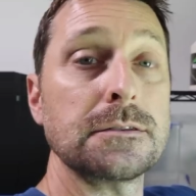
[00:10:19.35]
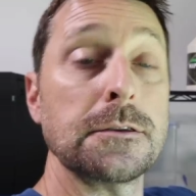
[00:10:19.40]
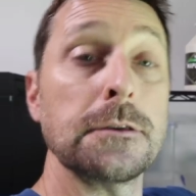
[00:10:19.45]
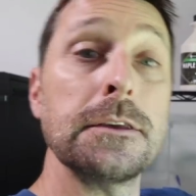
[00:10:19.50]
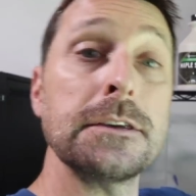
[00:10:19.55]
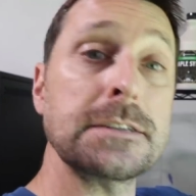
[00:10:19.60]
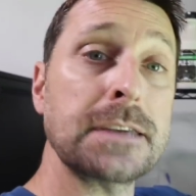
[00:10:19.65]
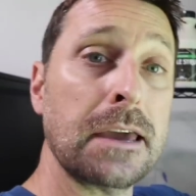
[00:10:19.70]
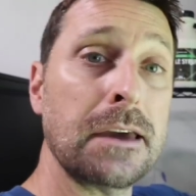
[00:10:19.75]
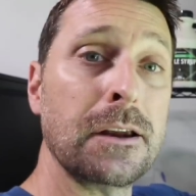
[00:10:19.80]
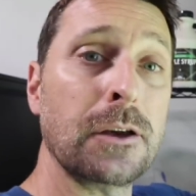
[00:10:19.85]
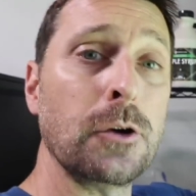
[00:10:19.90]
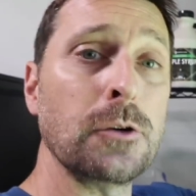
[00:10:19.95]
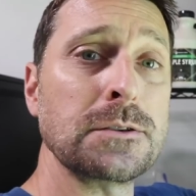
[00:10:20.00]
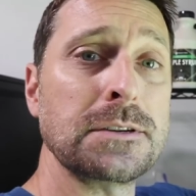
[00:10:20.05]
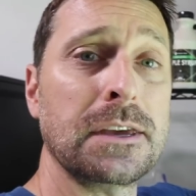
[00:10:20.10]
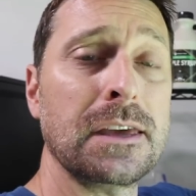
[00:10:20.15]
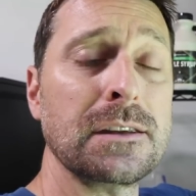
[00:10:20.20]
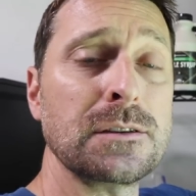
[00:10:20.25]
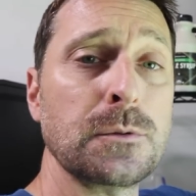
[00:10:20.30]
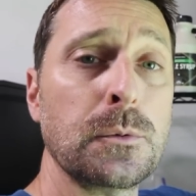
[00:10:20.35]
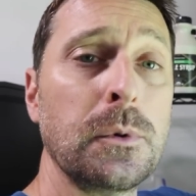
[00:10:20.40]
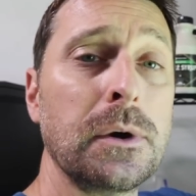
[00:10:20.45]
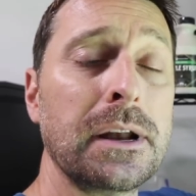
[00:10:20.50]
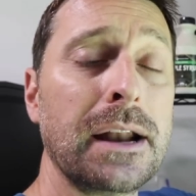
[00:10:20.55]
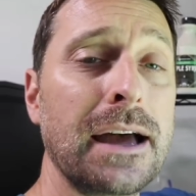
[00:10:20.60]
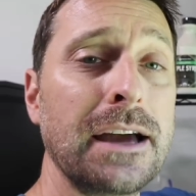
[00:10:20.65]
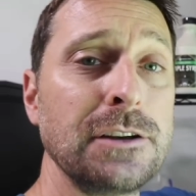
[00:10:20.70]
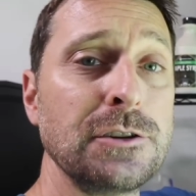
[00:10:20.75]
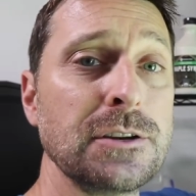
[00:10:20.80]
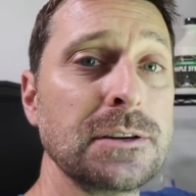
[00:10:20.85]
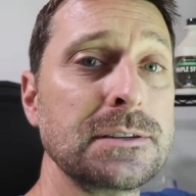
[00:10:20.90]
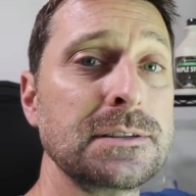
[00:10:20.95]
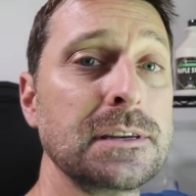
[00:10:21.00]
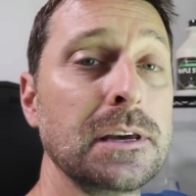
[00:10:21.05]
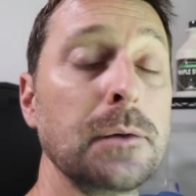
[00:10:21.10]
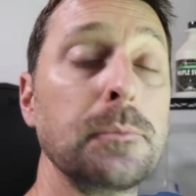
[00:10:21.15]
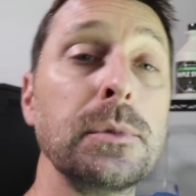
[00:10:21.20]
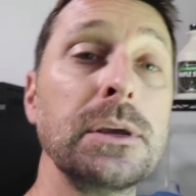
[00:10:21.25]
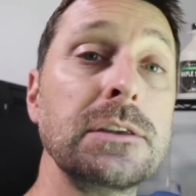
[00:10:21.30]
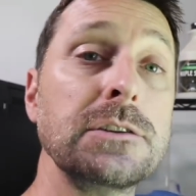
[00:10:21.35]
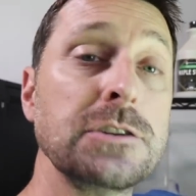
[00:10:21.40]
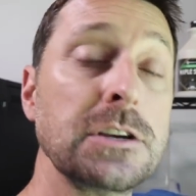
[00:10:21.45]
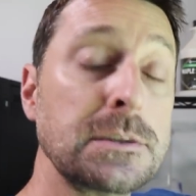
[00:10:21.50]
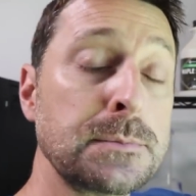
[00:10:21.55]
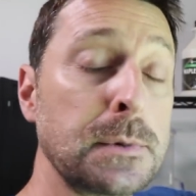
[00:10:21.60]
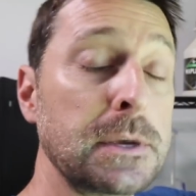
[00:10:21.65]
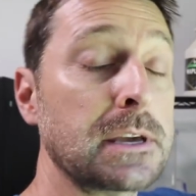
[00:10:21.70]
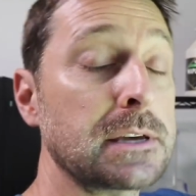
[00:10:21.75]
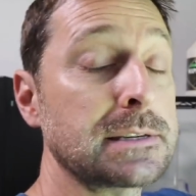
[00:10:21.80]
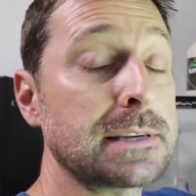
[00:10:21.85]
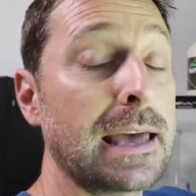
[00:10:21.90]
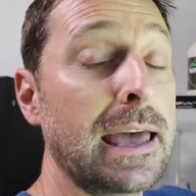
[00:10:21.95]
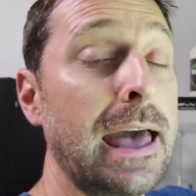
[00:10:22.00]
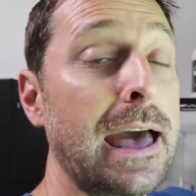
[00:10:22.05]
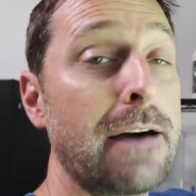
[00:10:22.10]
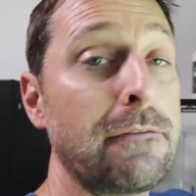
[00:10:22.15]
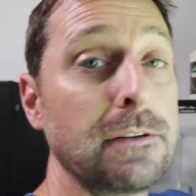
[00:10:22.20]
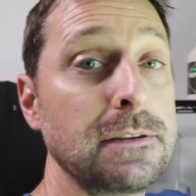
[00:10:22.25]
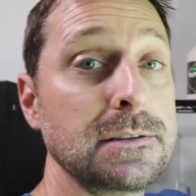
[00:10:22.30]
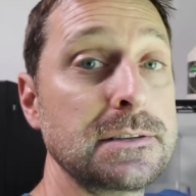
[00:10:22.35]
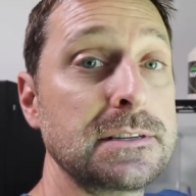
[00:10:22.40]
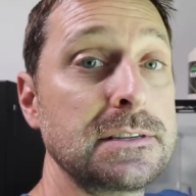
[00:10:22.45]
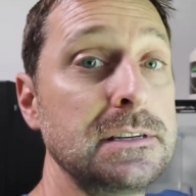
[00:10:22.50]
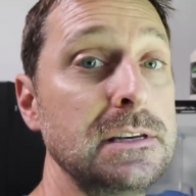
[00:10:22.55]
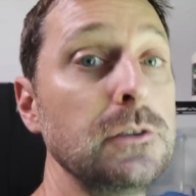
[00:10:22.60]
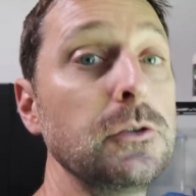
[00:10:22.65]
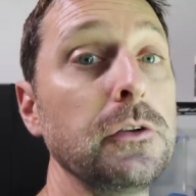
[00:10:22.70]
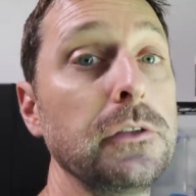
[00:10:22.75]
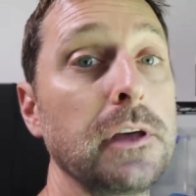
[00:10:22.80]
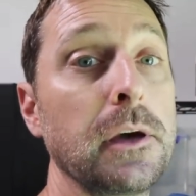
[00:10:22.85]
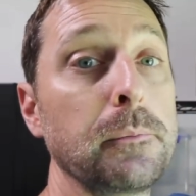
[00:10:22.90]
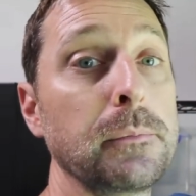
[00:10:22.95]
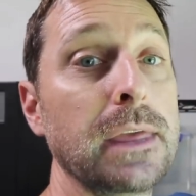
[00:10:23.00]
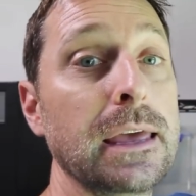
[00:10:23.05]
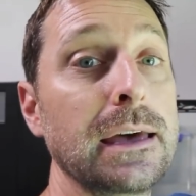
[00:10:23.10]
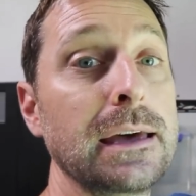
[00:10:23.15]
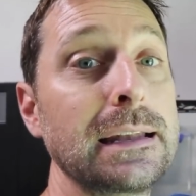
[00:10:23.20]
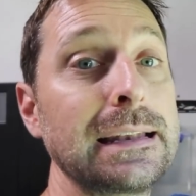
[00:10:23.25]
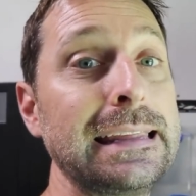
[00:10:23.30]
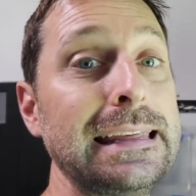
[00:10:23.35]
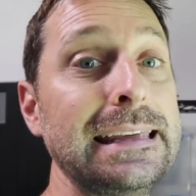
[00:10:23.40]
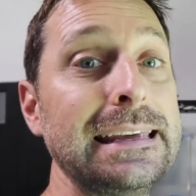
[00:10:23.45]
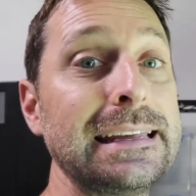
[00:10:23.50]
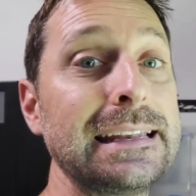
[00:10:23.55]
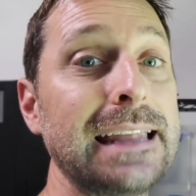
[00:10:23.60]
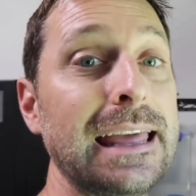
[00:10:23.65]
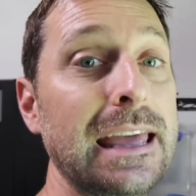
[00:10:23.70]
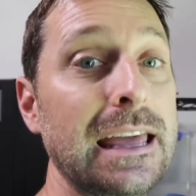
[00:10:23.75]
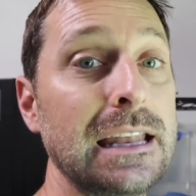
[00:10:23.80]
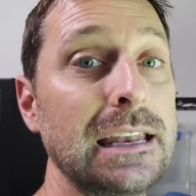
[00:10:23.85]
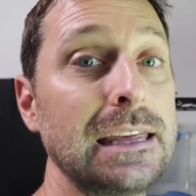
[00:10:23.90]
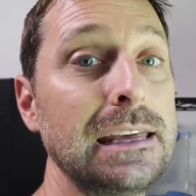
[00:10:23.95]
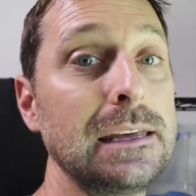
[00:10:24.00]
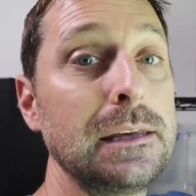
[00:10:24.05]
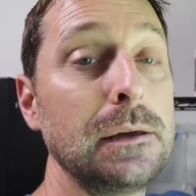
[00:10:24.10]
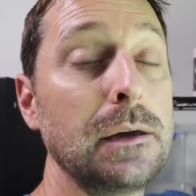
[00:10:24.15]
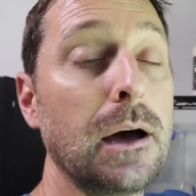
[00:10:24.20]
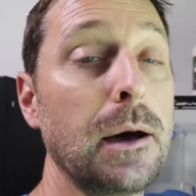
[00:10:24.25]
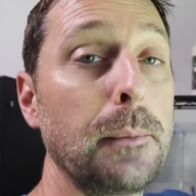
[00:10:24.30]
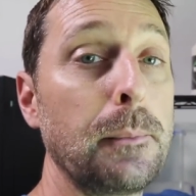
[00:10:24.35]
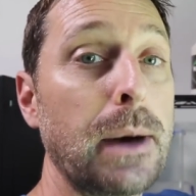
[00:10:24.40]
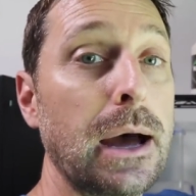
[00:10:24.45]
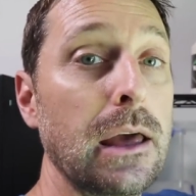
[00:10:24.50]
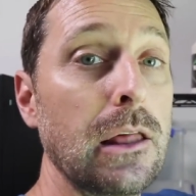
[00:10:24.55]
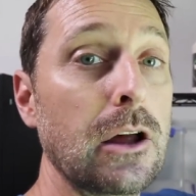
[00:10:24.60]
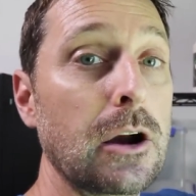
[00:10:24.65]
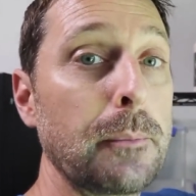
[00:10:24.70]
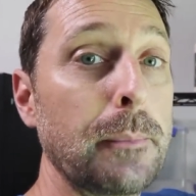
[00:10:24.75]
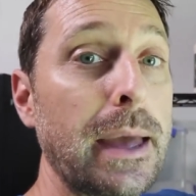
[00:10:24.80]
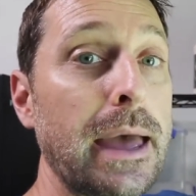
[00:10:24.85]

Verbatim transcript: So this kind of goes against what I just said, just because I haven't sealed them yet in any uh, Mylar